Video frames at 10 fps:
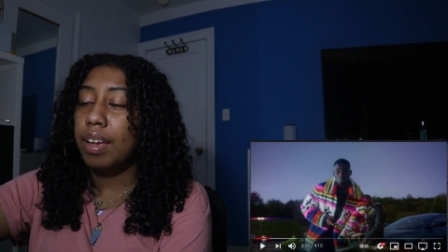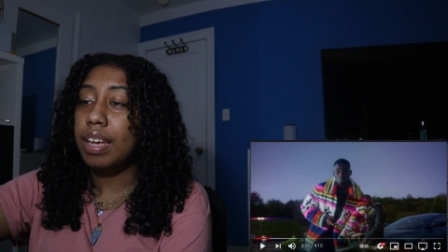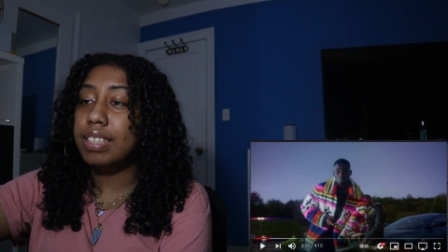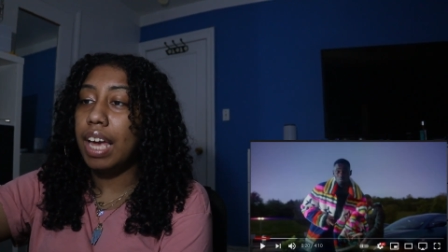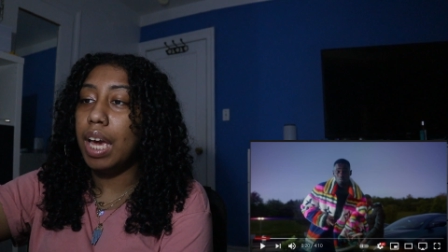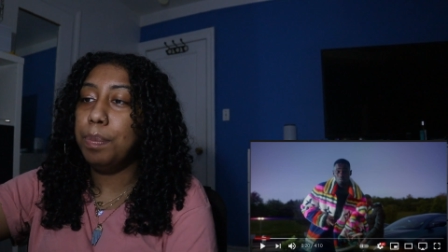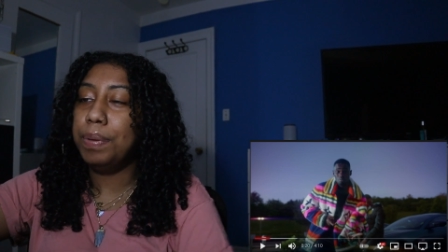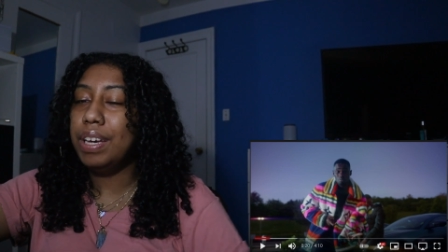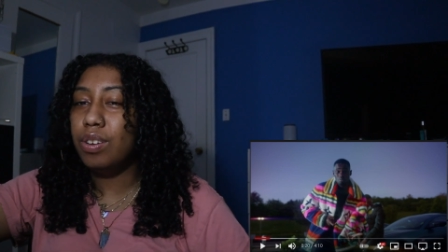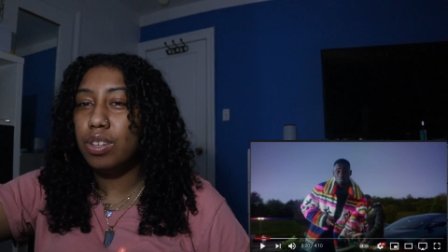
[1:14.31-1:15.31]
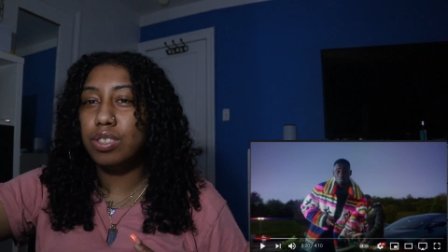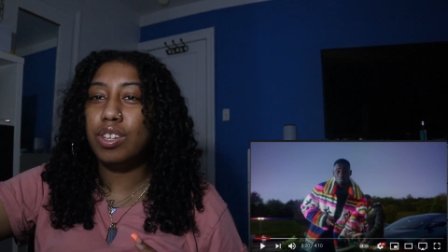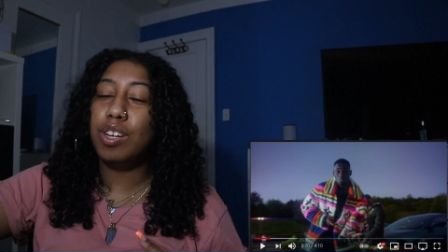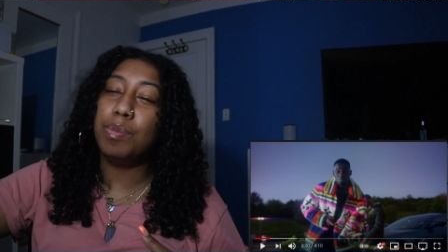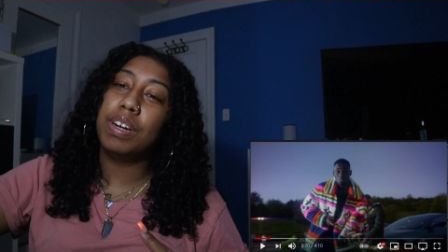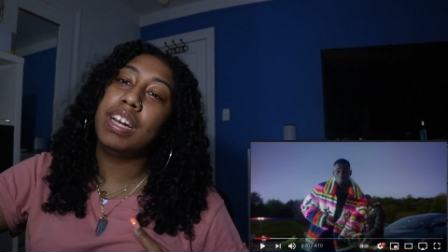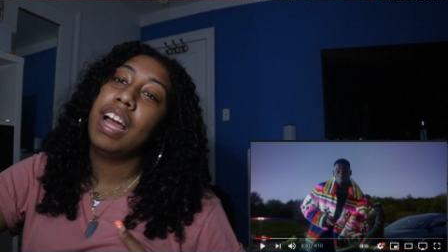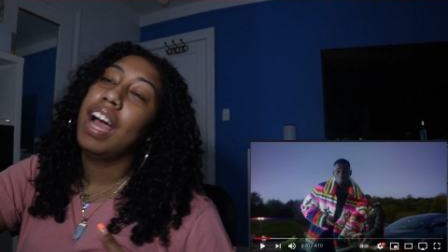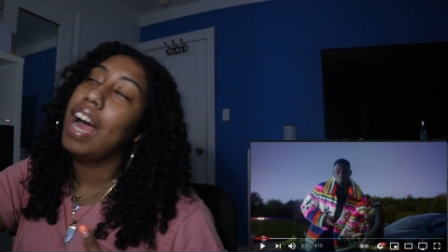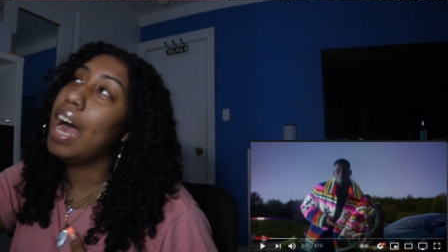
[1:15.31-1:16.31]
his AP cost thirty one.
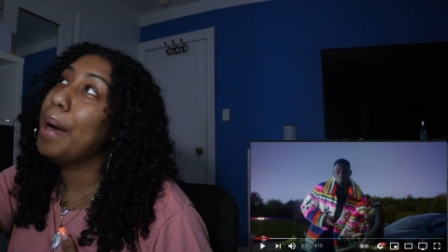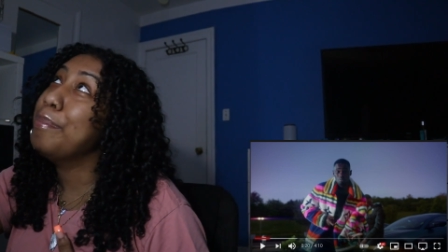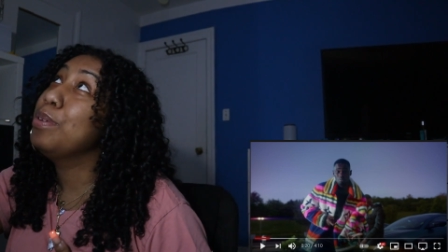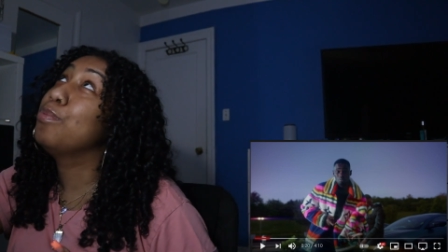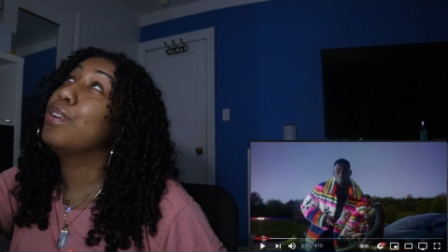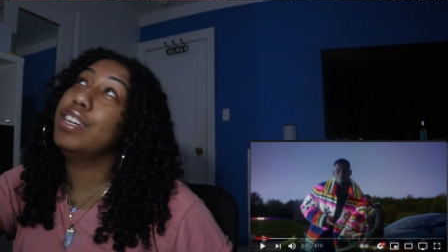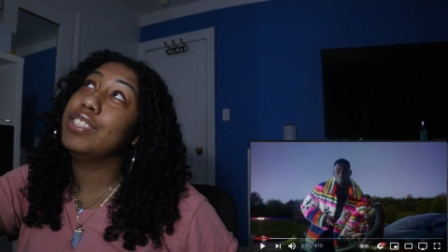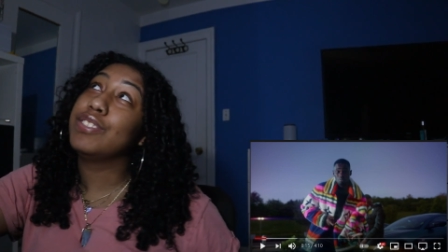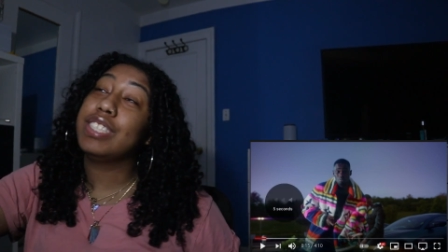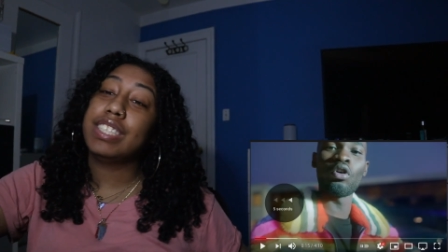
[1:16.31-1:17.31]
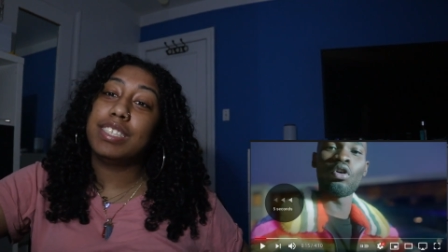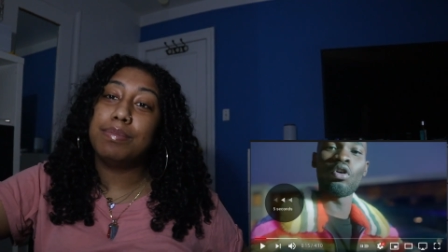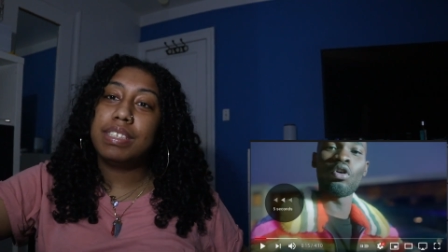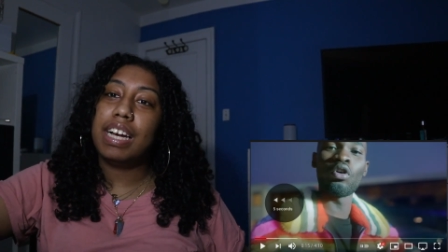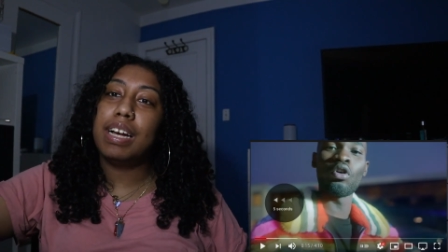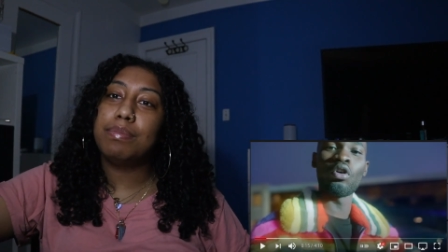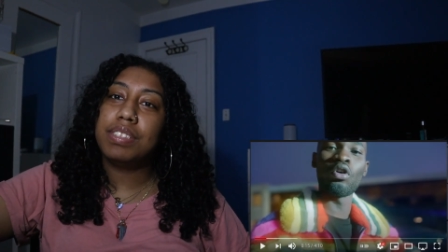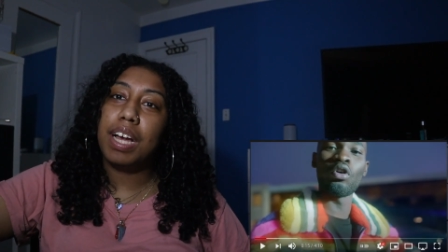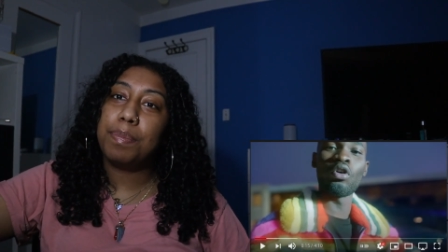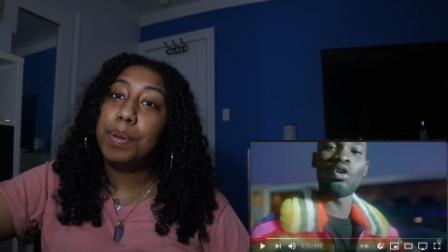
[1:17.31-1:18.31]
I be wondering
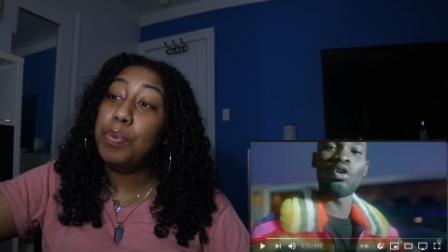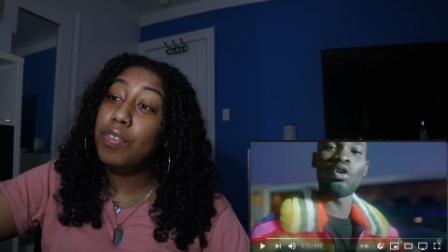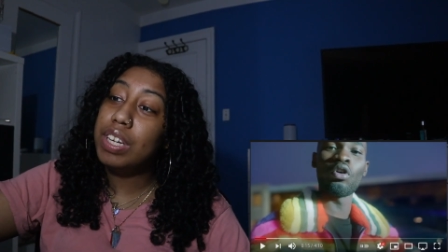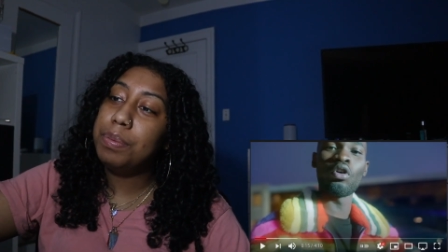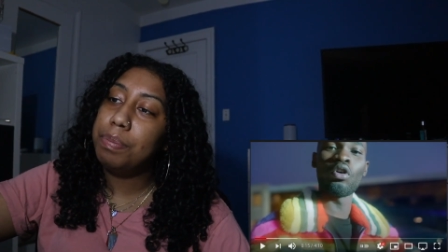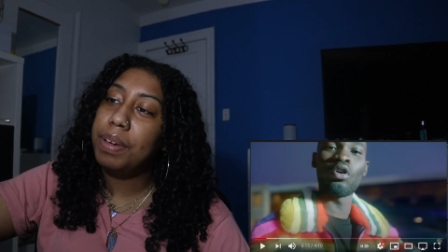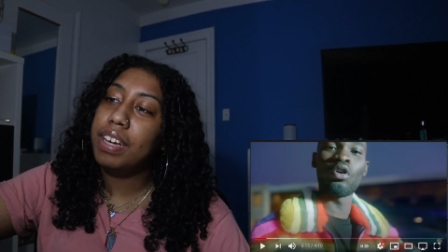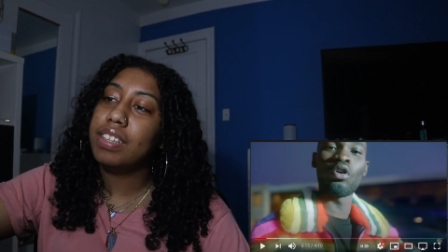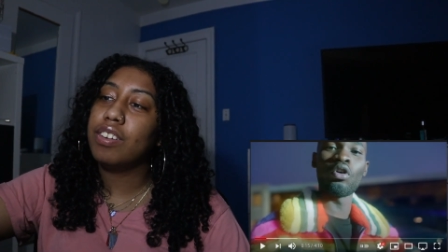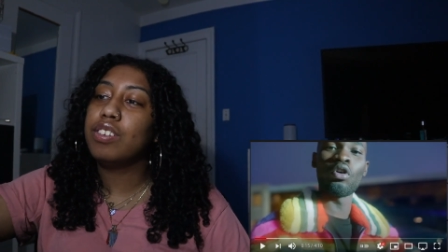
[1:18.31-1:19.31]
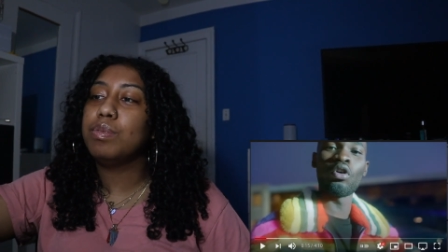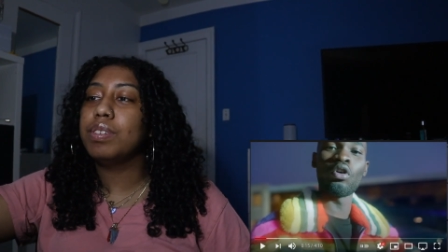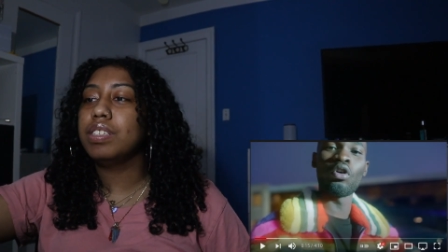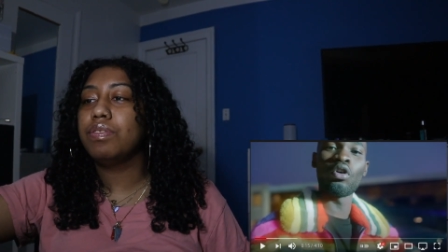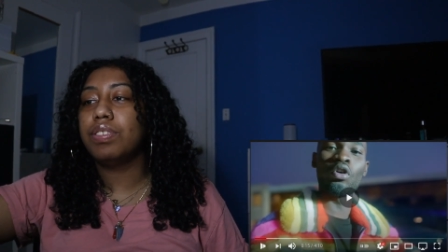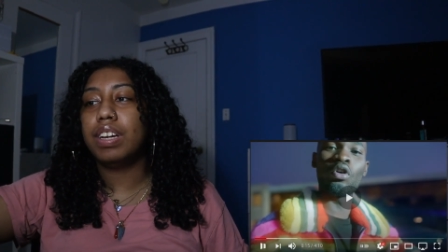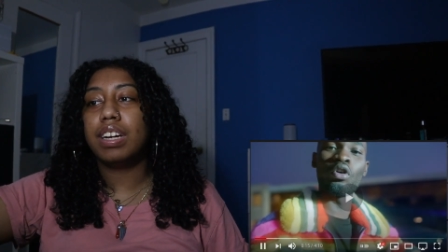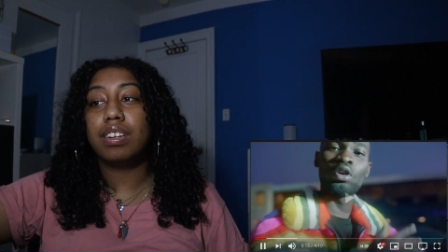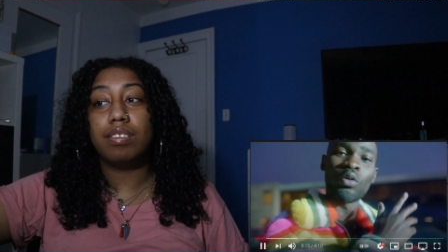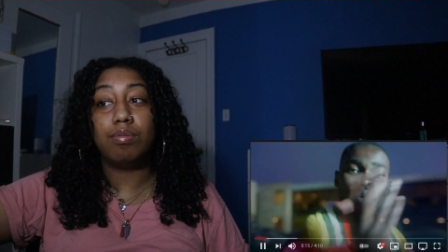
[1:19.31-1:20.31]
sometimes, like people really be paying thirty one for
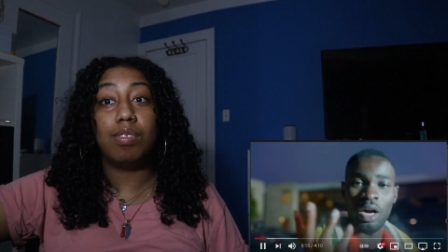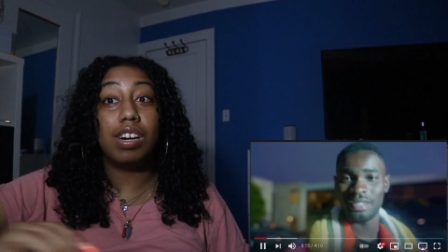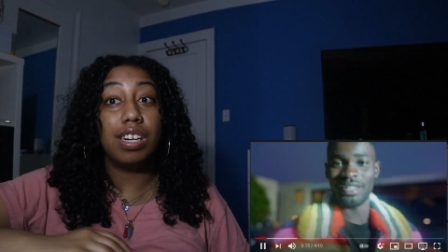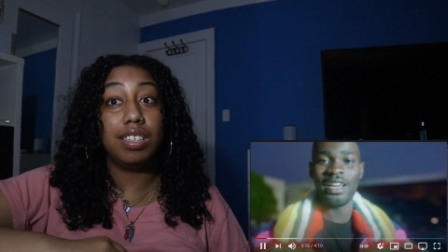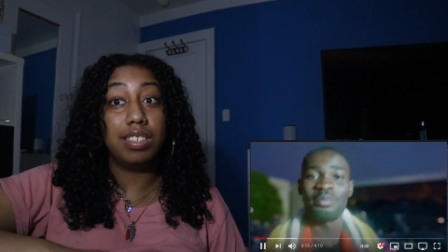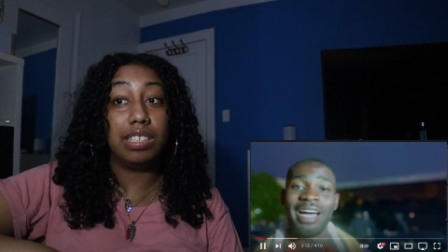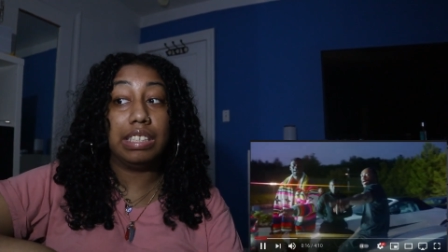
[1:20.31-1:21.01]
like a watch.